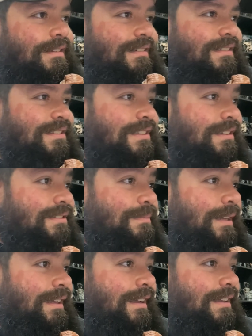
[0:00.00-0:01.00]
Excuse
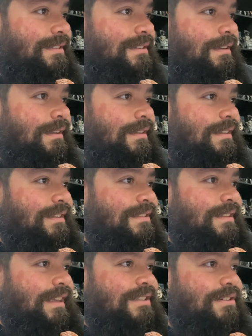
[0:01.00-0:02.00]
me, guys. These
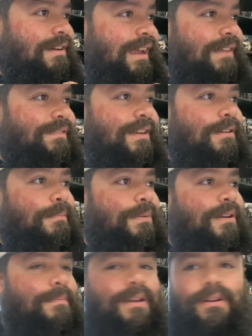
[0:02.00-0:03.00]
things are heavy. Don't put
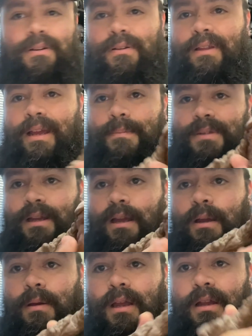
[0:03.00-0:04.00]
them near your lap.
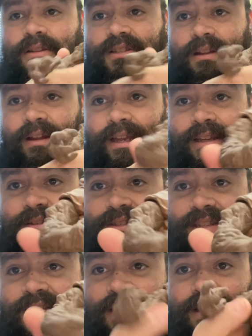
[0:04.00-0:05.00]
So, like, you see